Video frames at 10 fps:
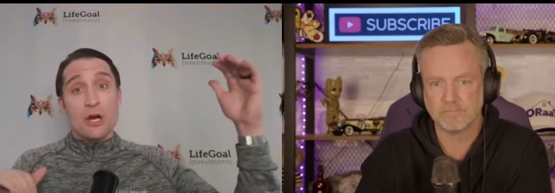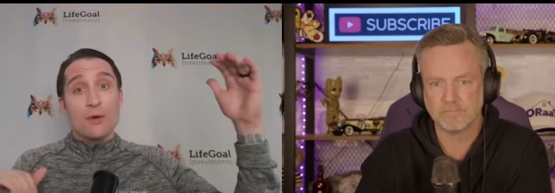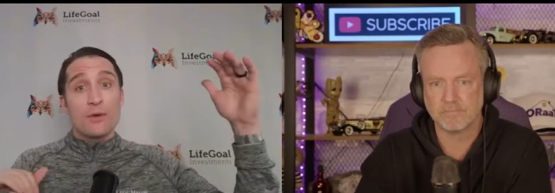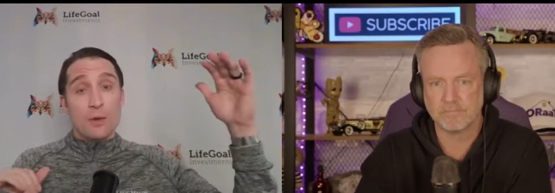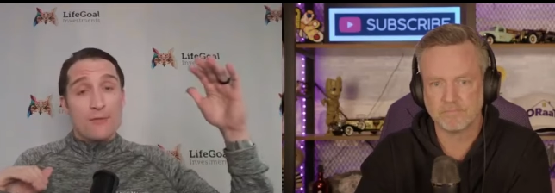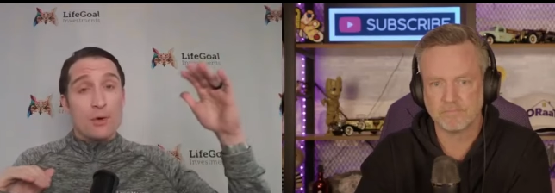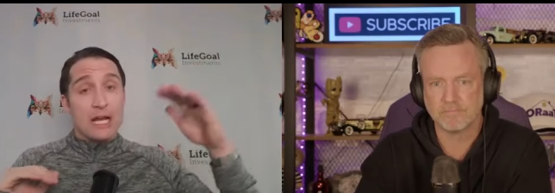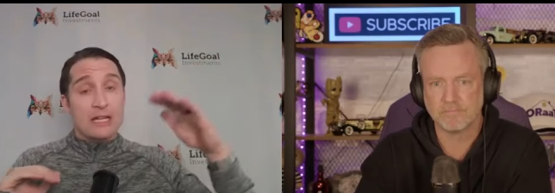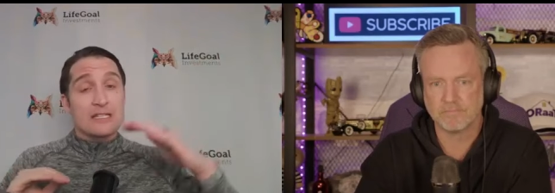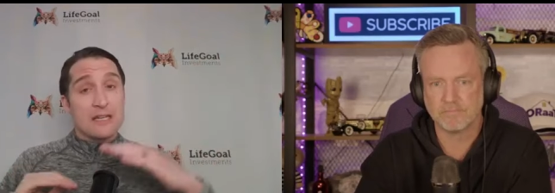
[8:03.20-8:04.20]
Speaker 1: COVID, when everyone
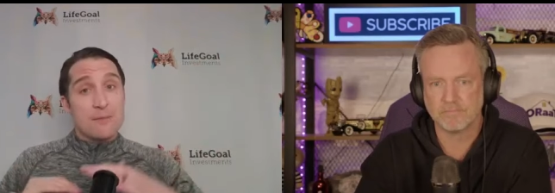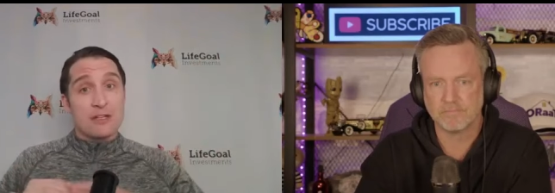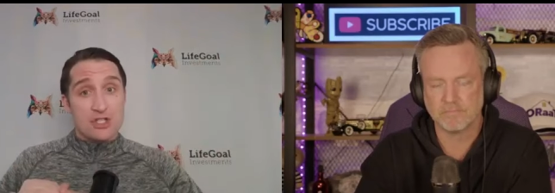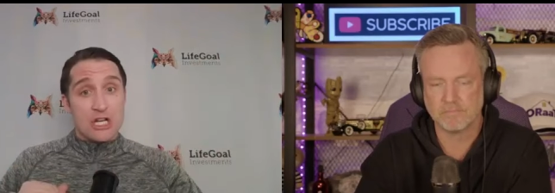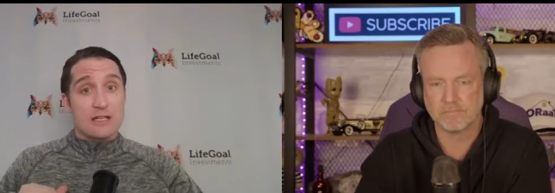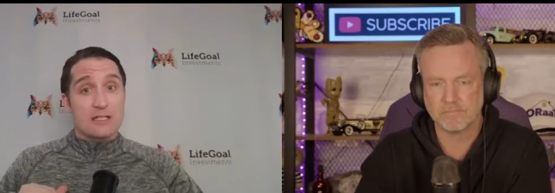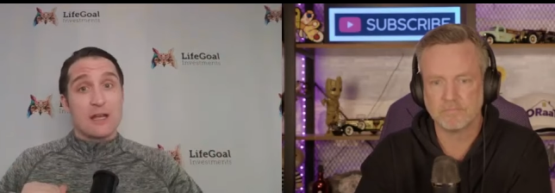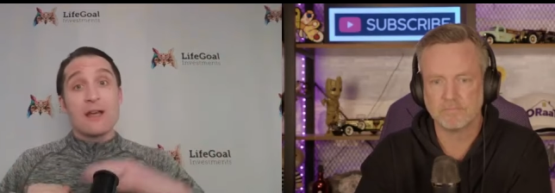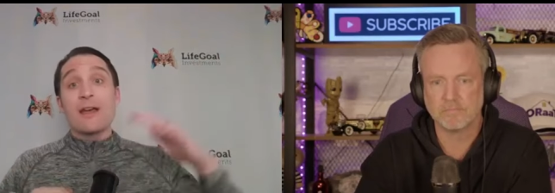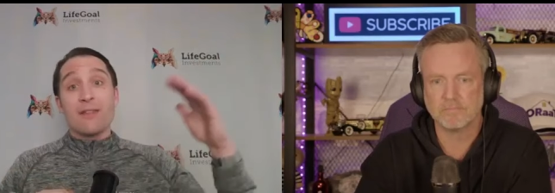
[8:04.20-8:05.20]
got the stimulus checks,
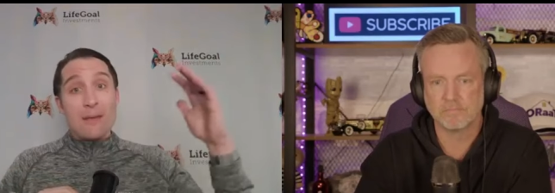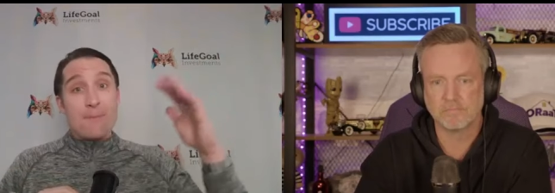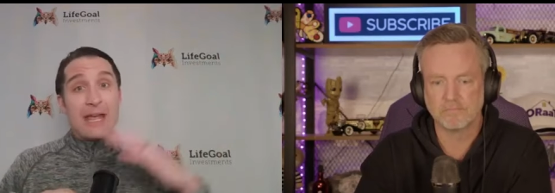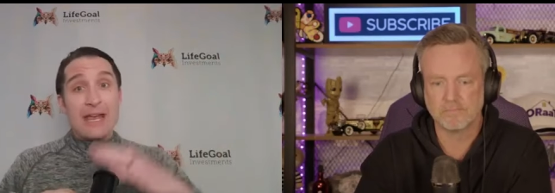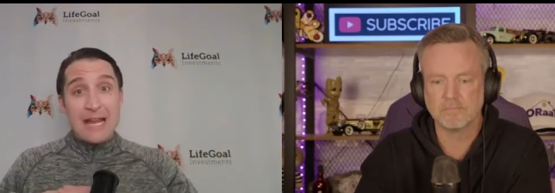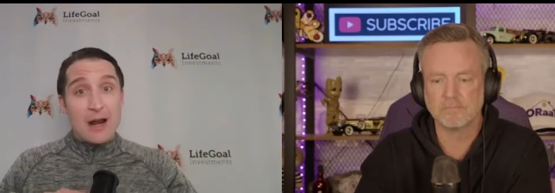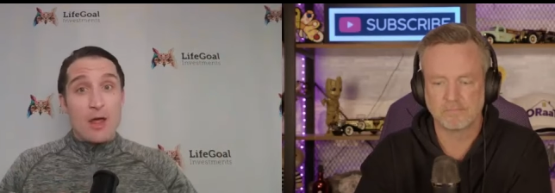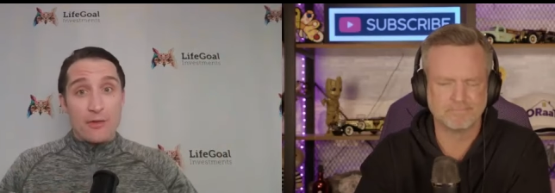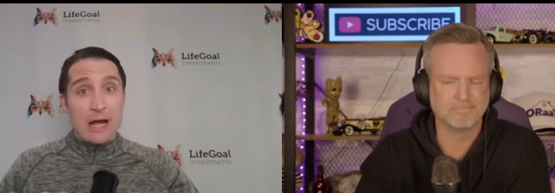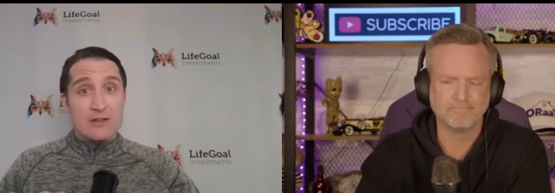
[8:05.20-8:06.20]
they paid down
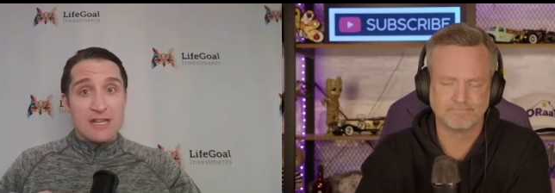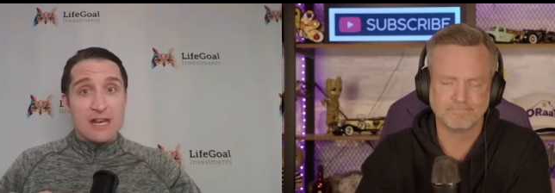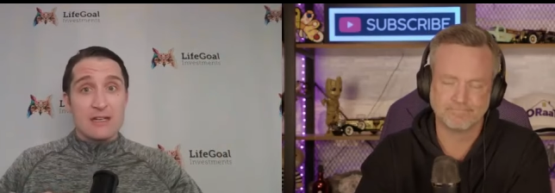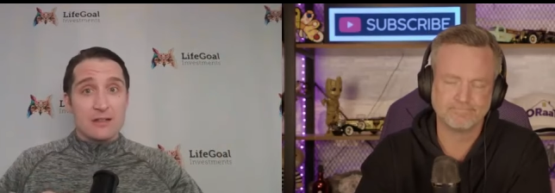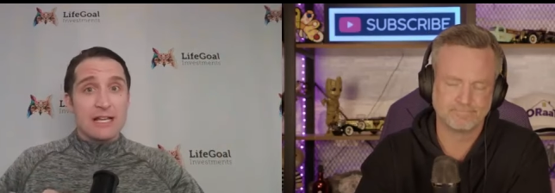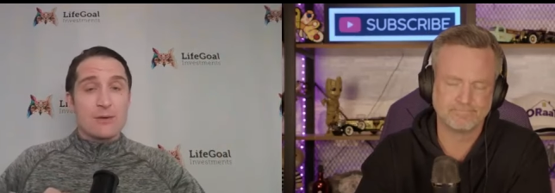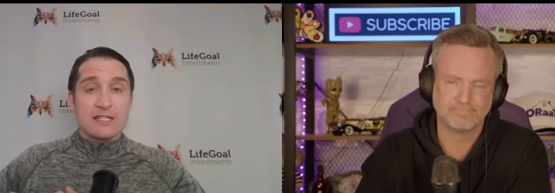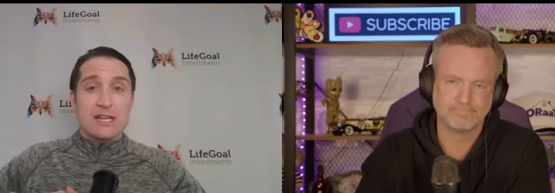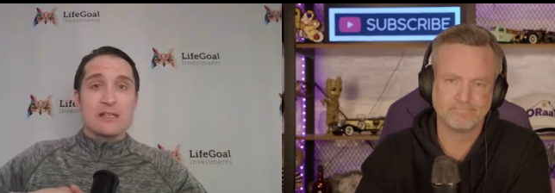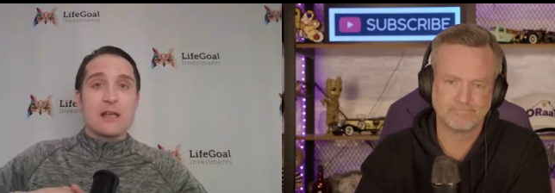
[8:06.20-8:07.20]
all their outstanding
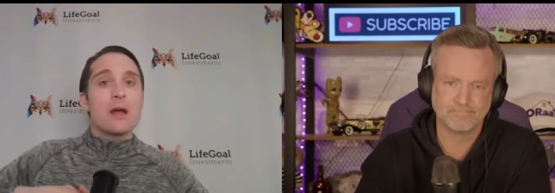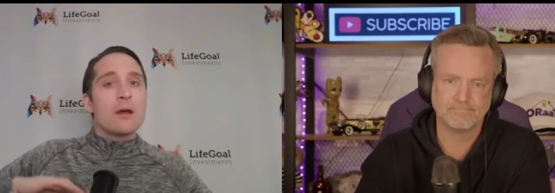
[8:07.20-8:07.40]
delinquencies.